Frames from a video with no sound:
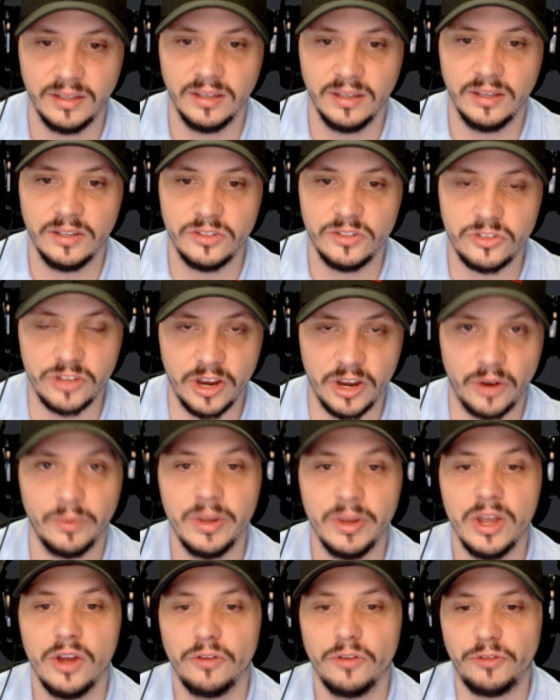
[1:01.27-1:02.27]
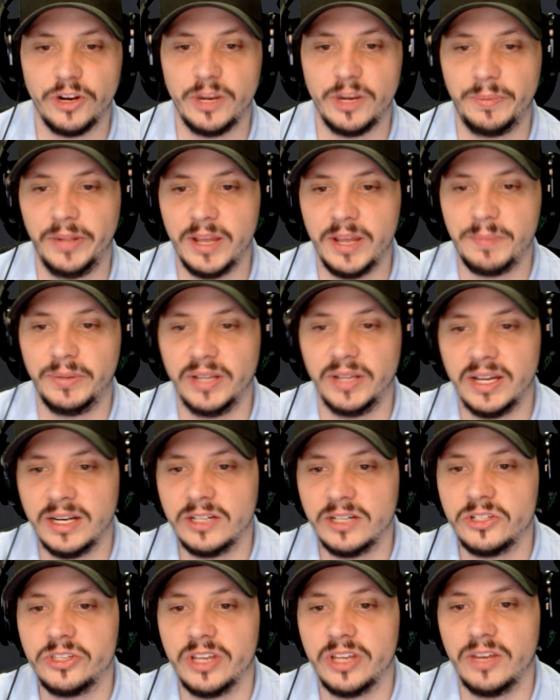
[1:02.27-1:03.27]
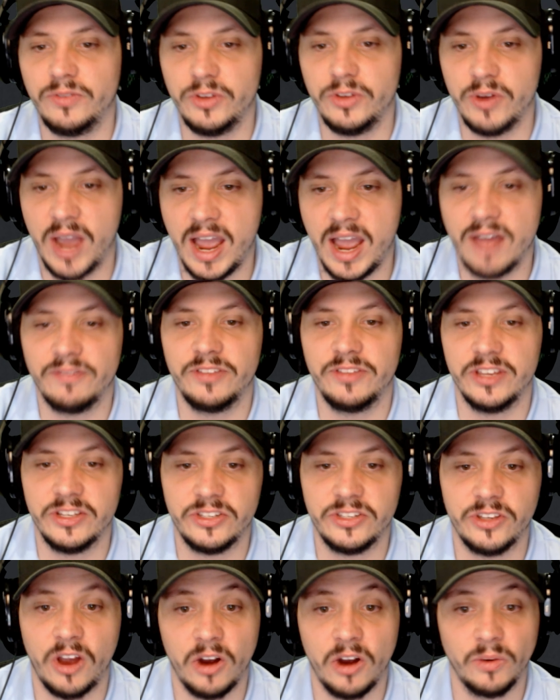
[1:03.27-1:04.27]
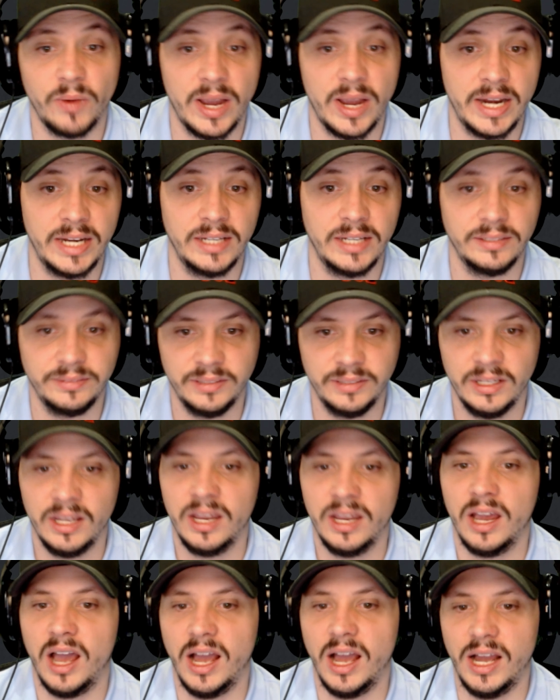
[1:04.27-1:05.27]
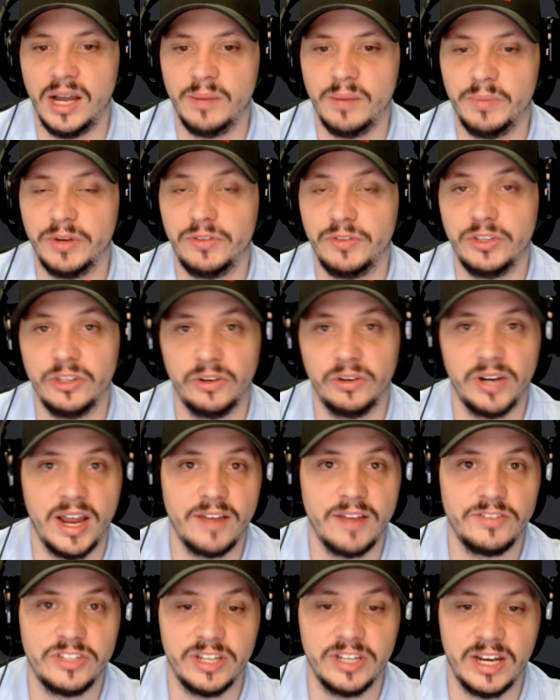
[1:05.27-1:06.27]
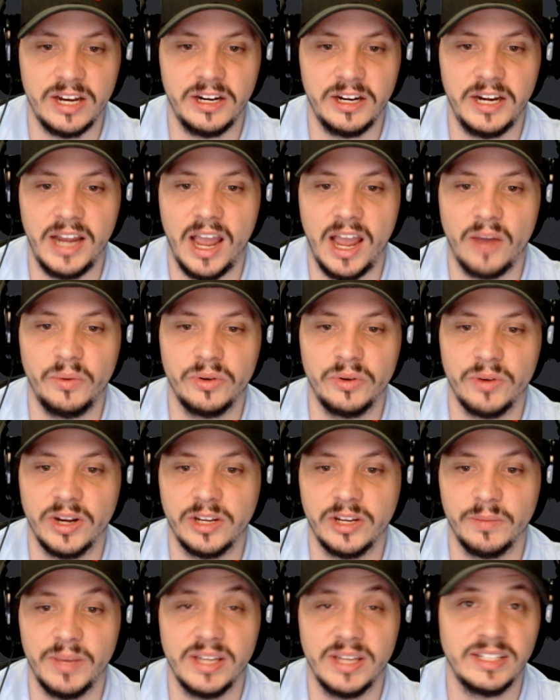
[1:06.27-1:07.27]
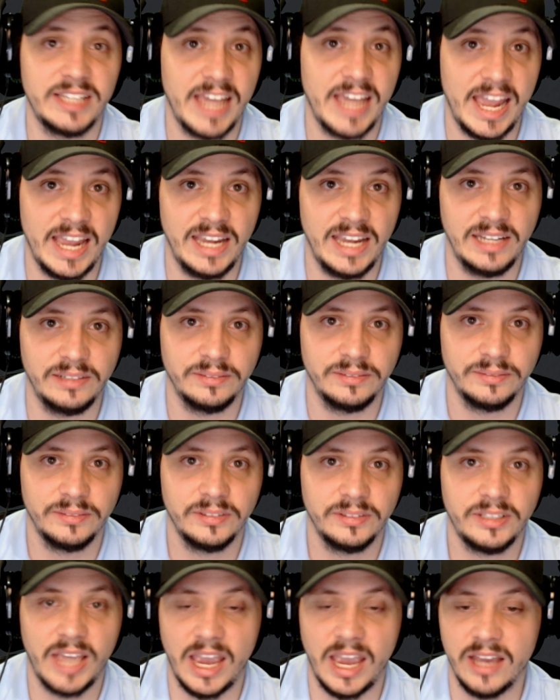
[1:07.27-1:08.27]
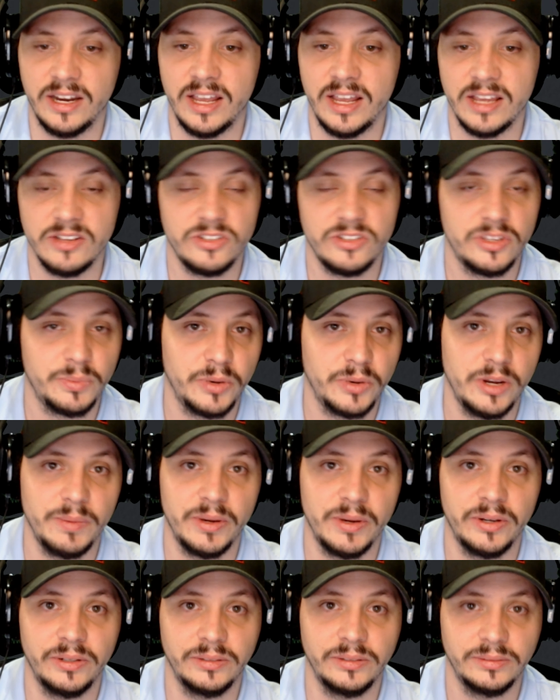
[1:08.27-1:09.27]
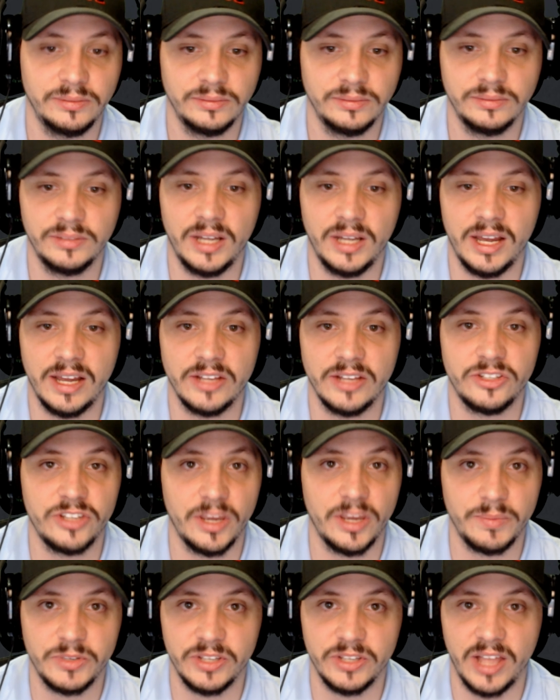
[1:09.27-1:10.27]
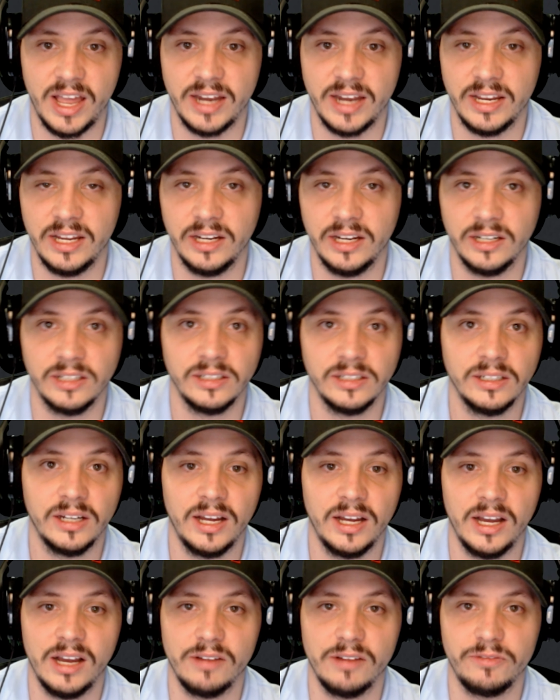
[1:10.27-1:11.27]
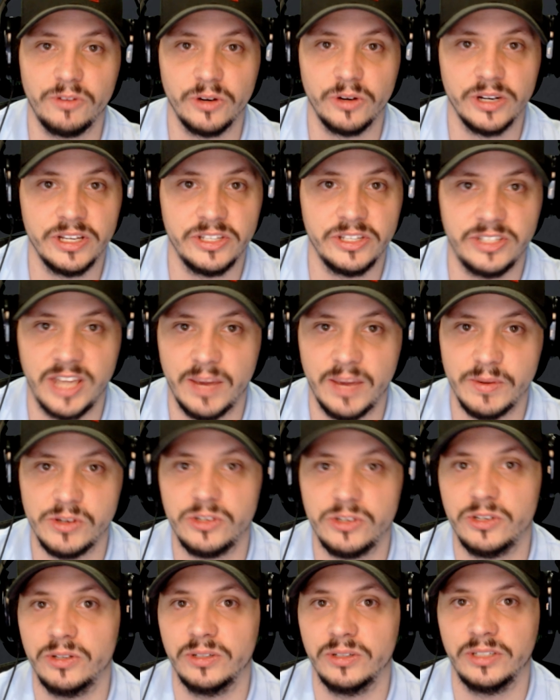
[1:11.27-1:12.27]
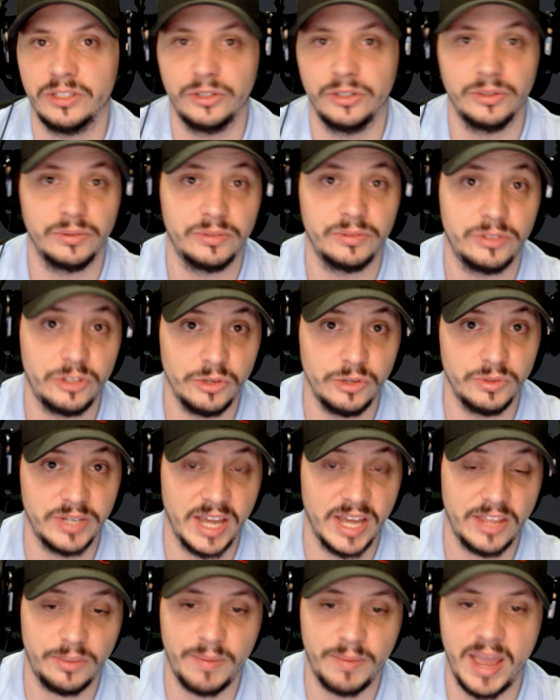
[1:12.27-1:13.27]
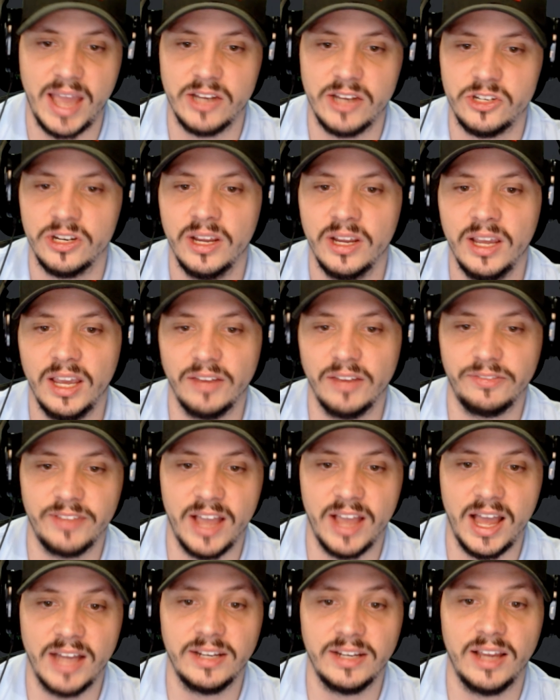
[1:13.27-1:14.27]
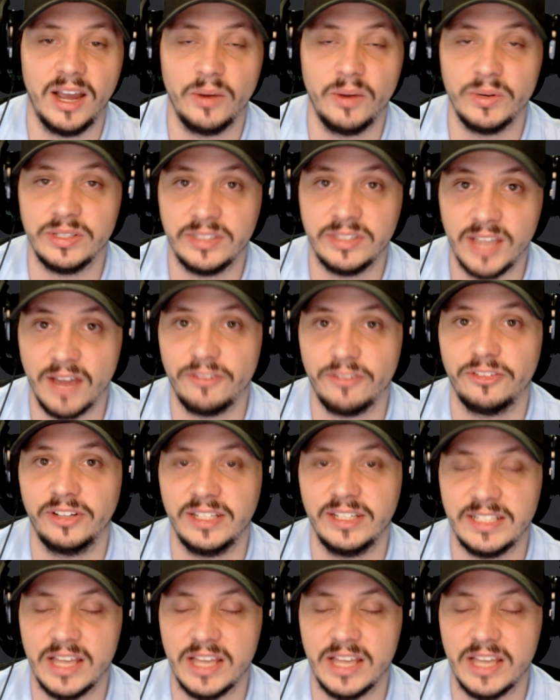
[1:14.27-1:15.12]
So, free-to-play players, if you have this already, but if you don't have Zenari, I would recommend Kayn. Kayn is the primo sub-slot here for his damage due to deathmatch. If not, I would definitely